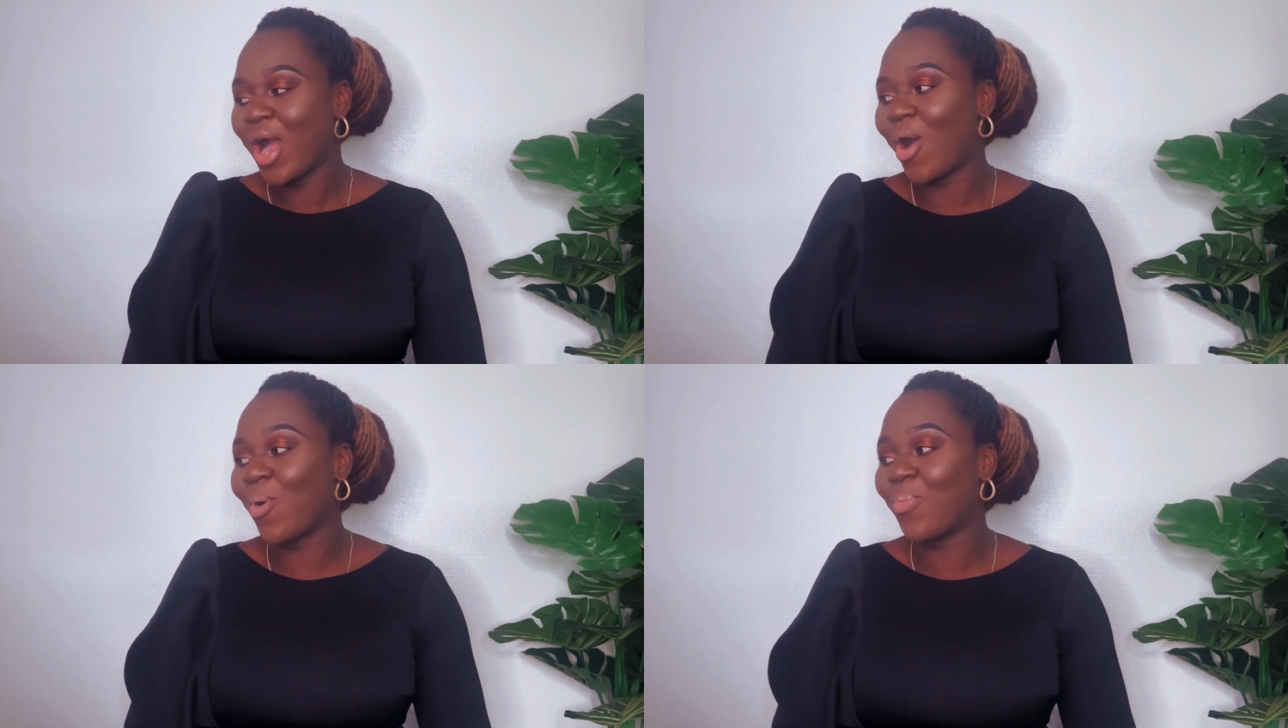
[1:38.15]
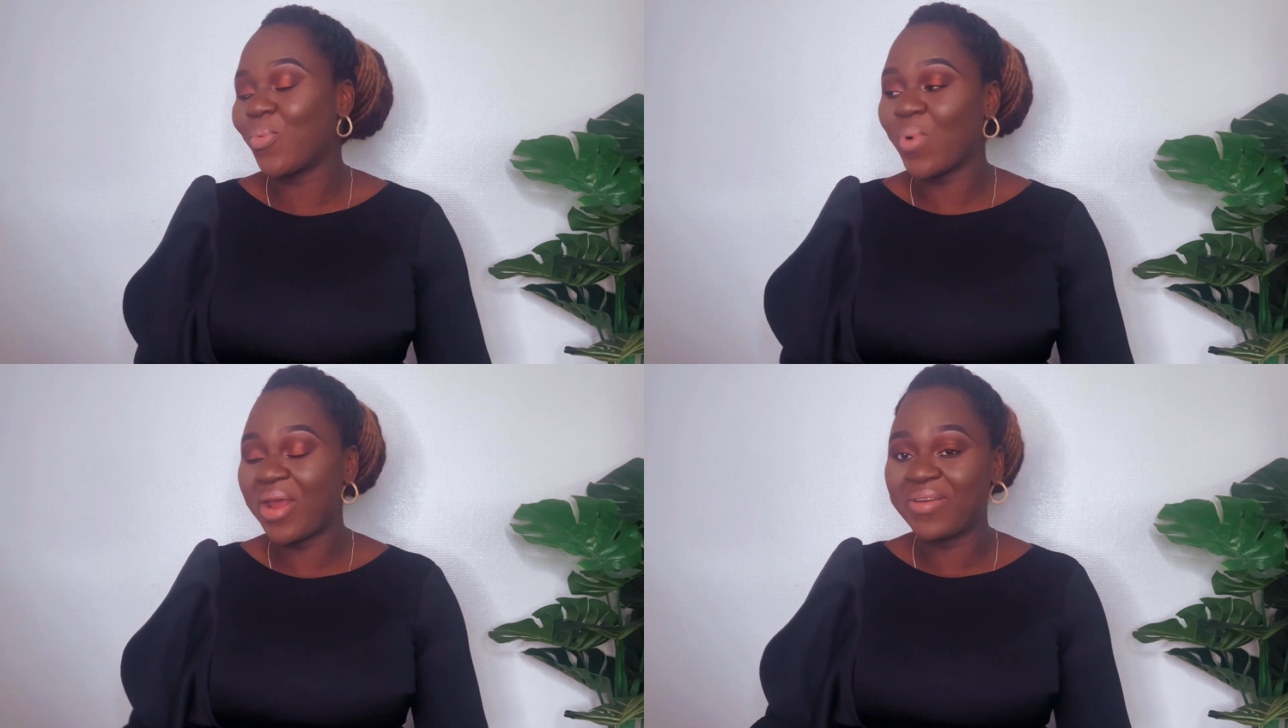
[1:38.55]
i'll be
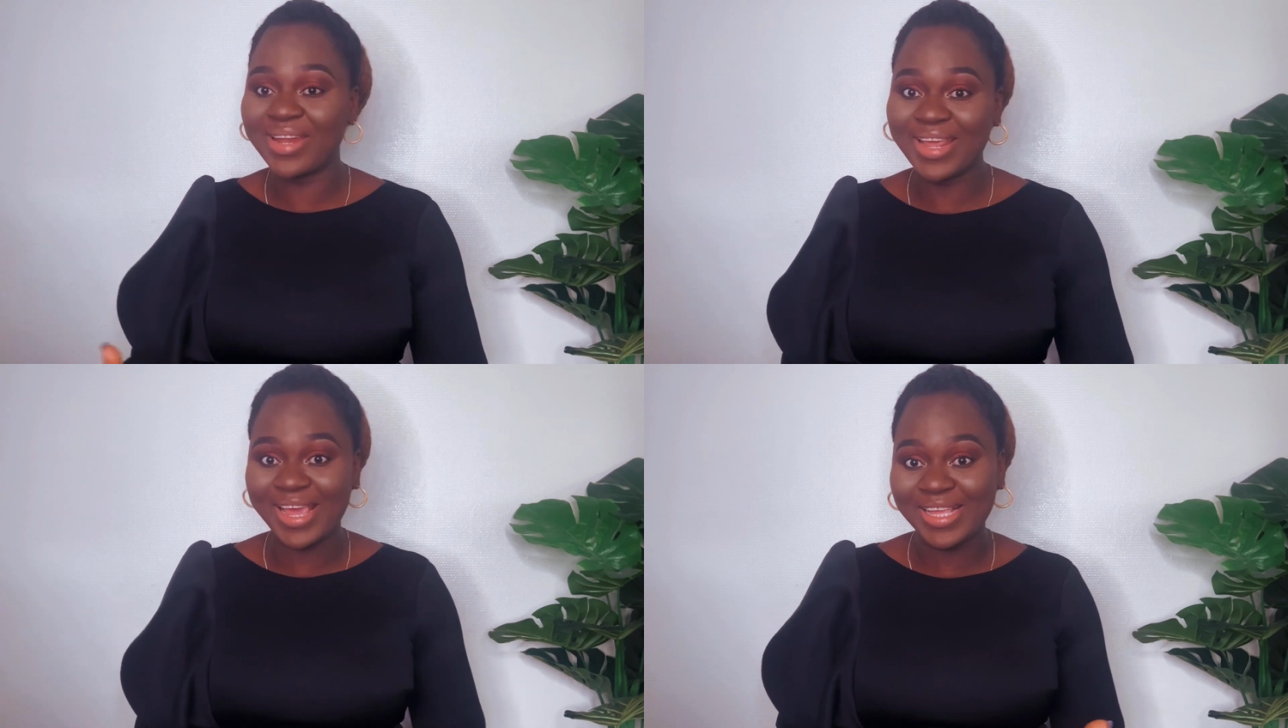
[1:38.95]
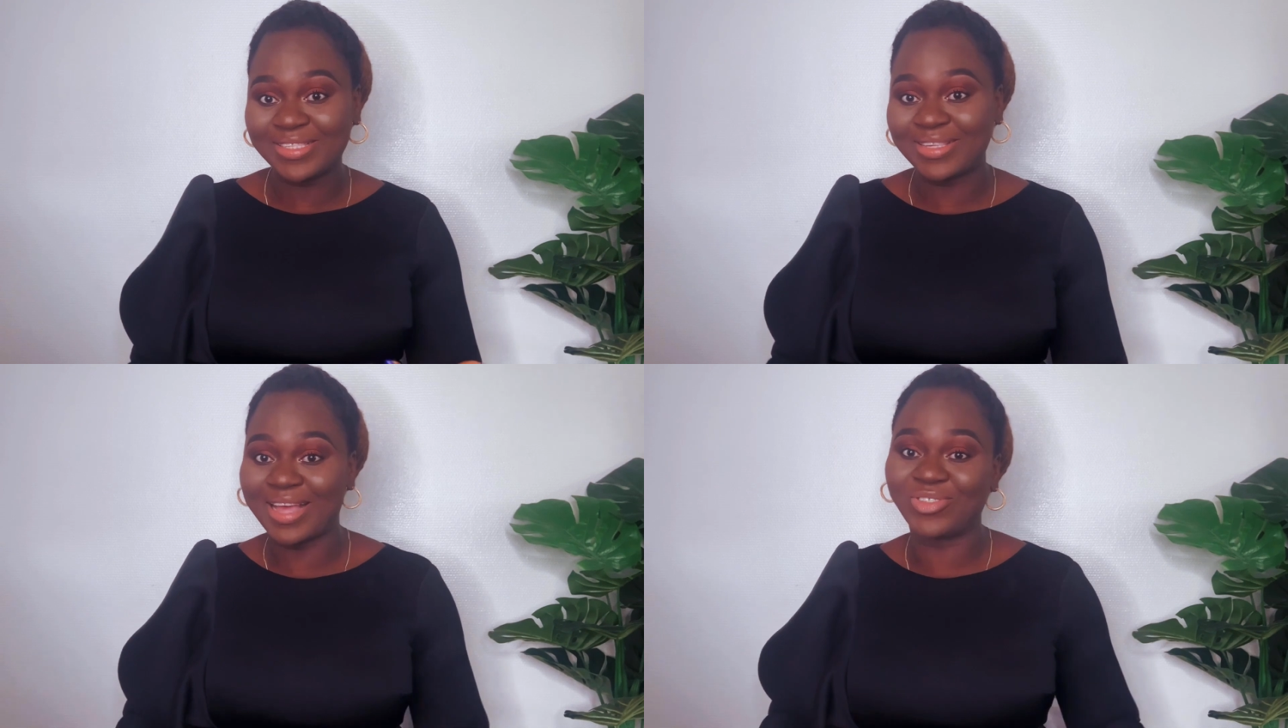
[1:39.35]
wearing
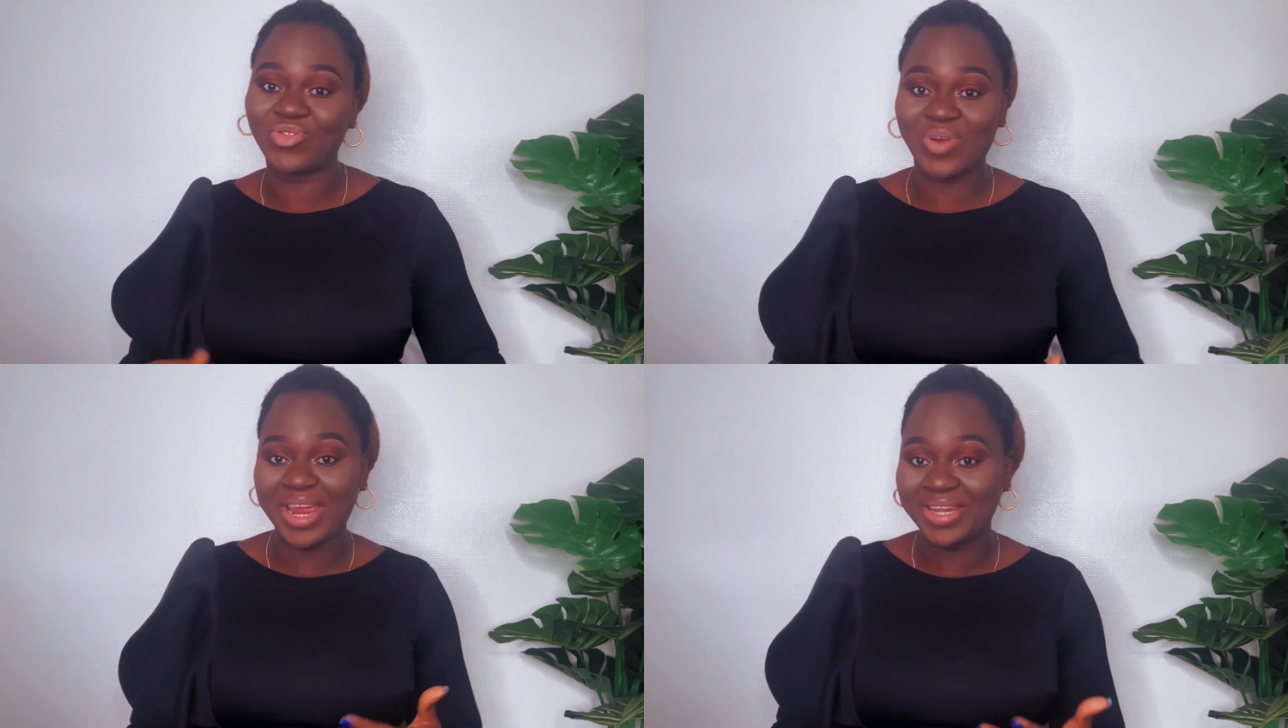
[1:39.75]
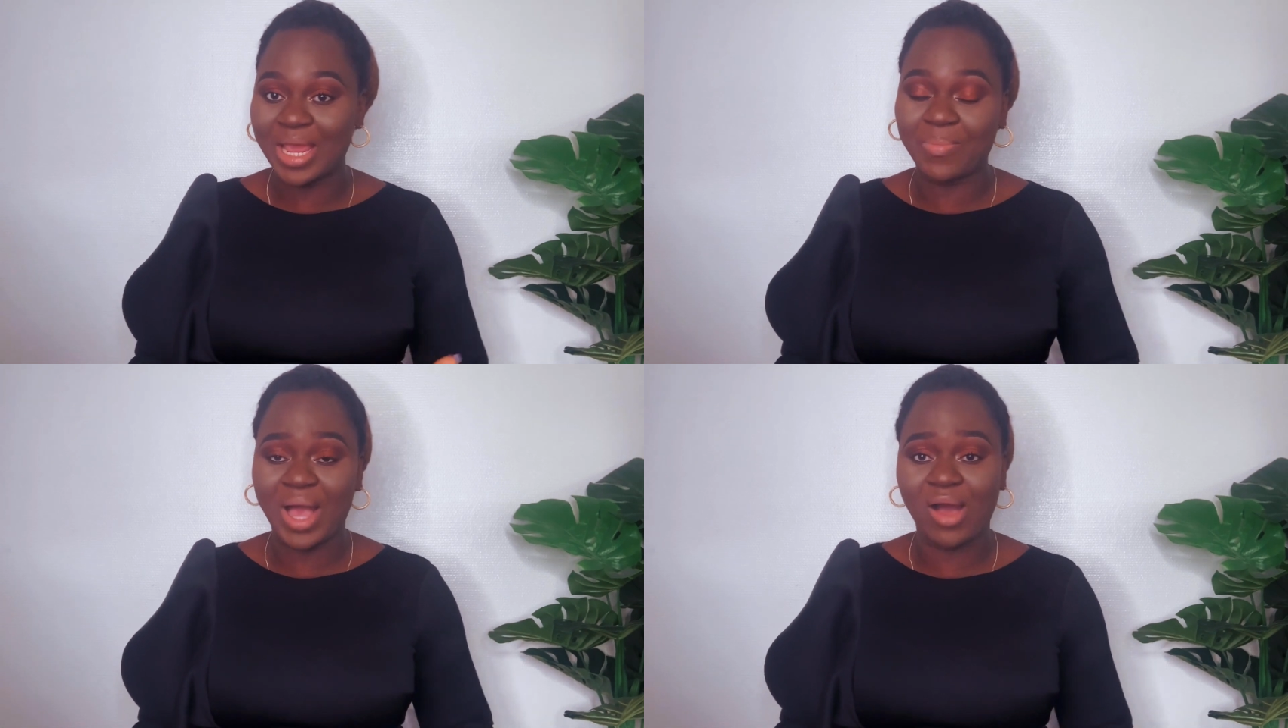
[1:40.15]
it and trying
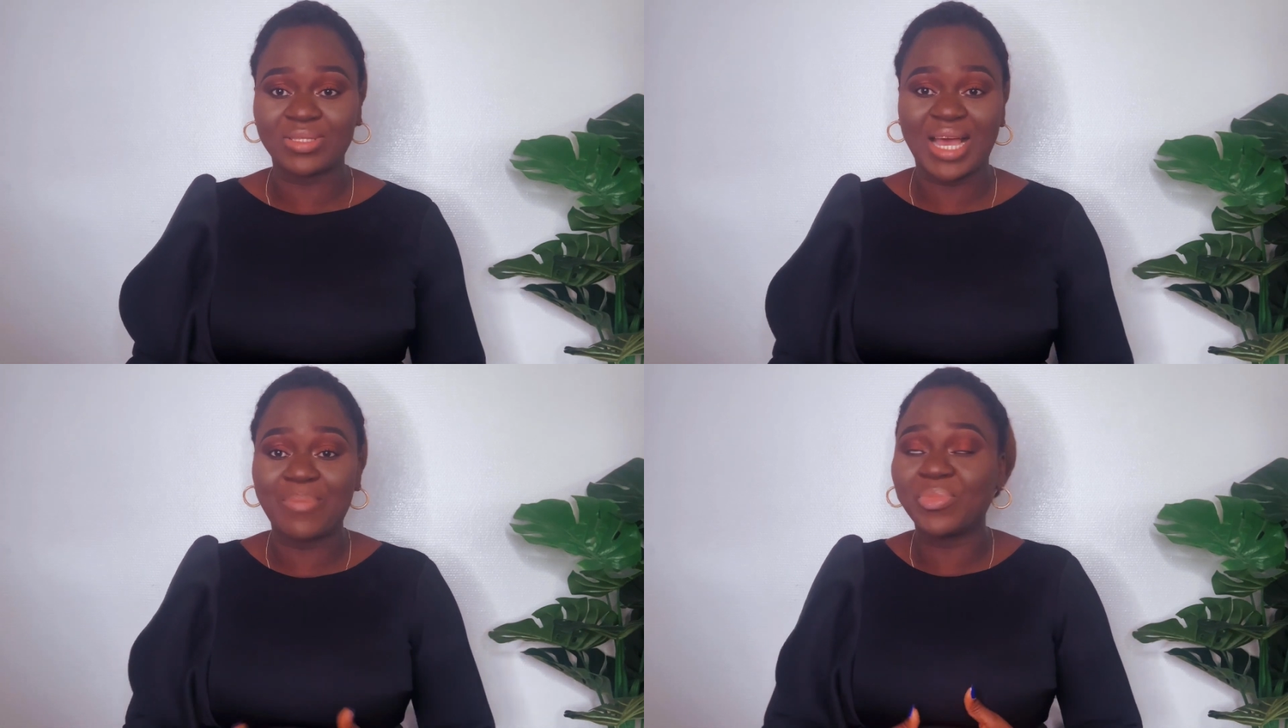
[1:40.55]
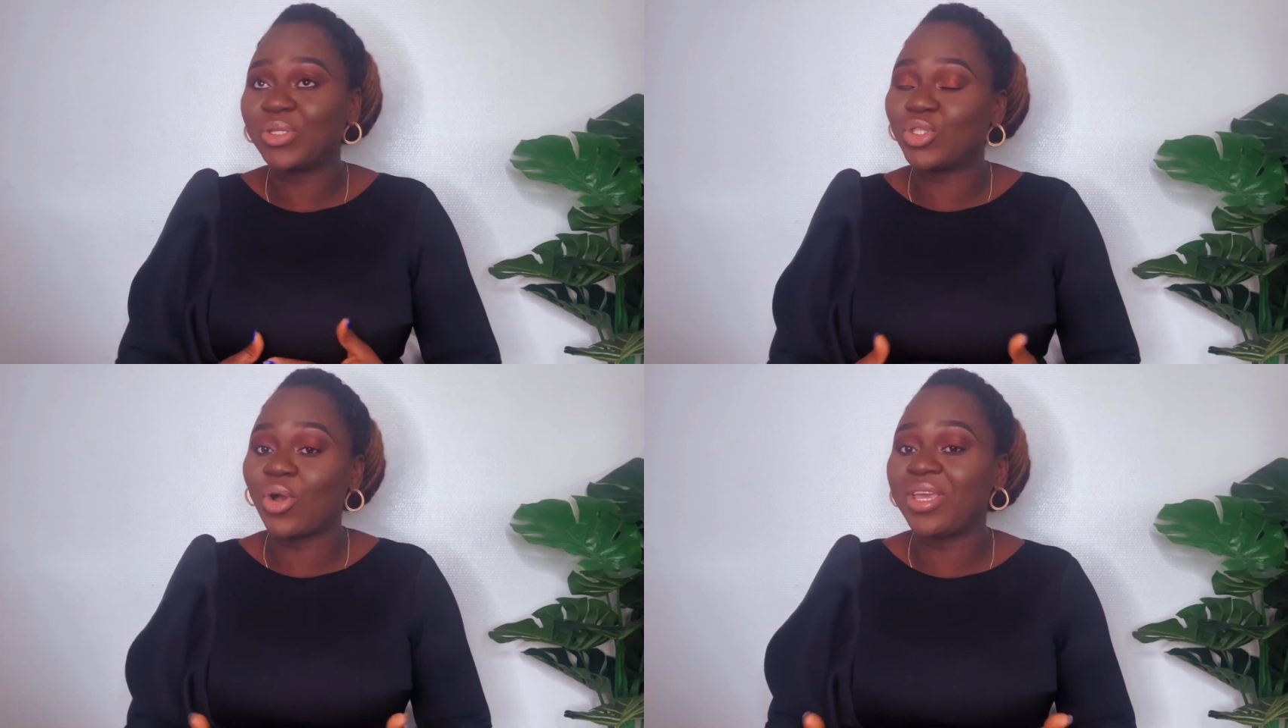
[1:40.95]
them out i'm
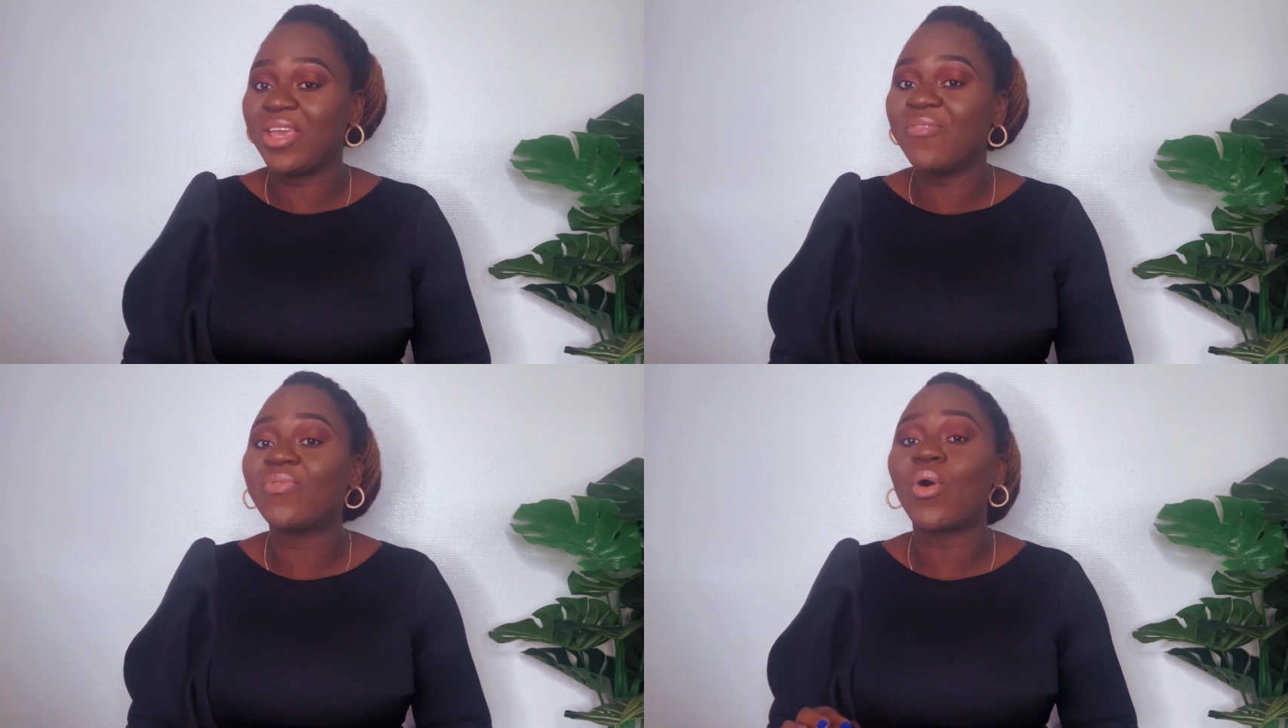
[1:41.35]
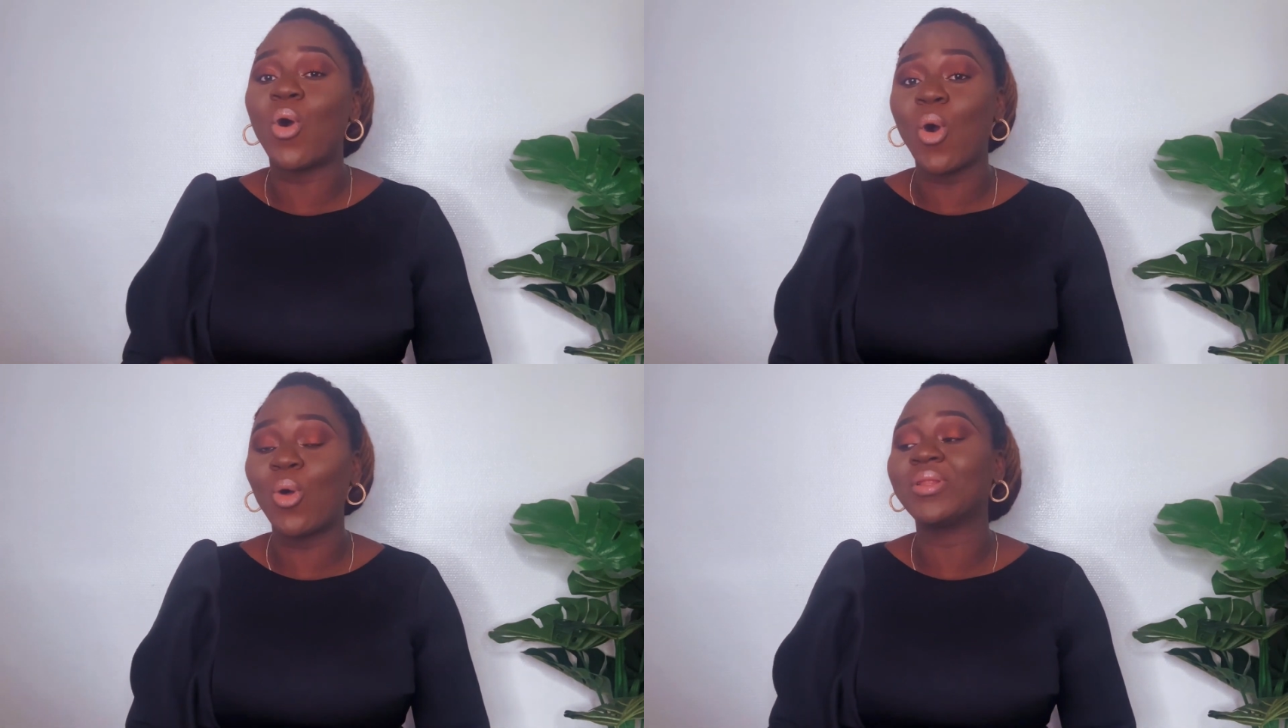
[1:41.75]
not sure if
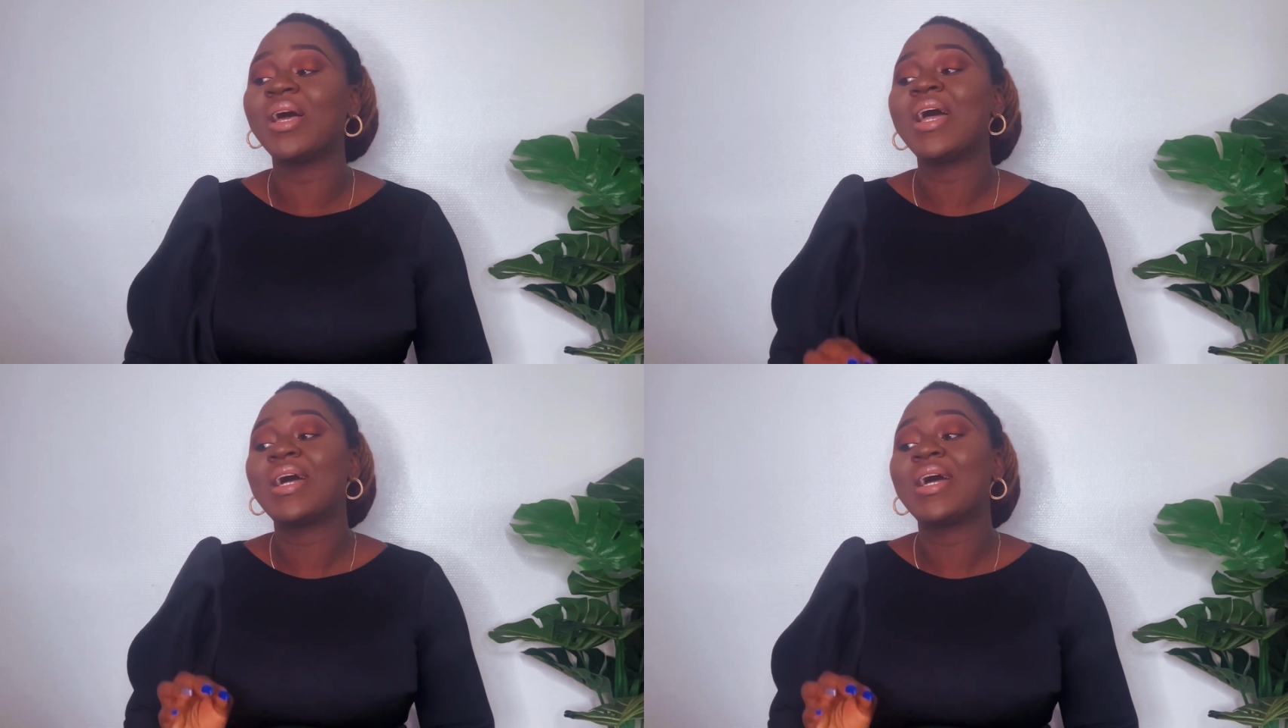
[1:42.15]
all